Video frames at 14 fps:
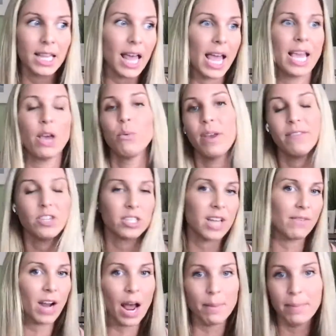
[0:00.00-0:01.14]
Like, we've just never
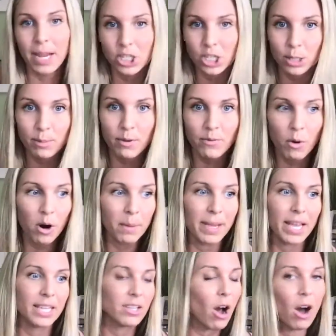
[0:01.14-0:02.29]
gotten pictures before
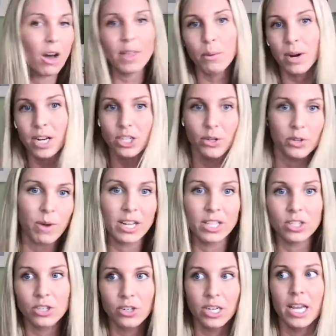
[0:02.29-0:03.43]
because all they want to do is run and
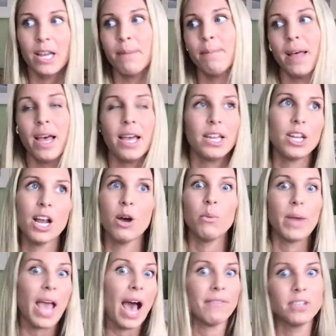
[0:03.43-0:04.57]
scream. But, we
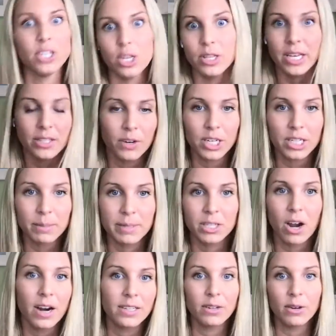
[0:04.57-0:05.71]
have to do this for Christmas
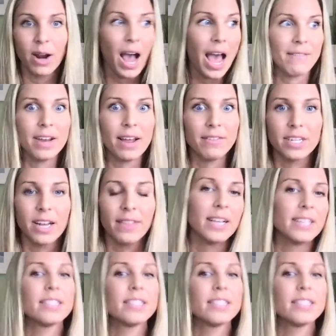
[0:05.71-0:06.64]
cards, or I haven't ever done this.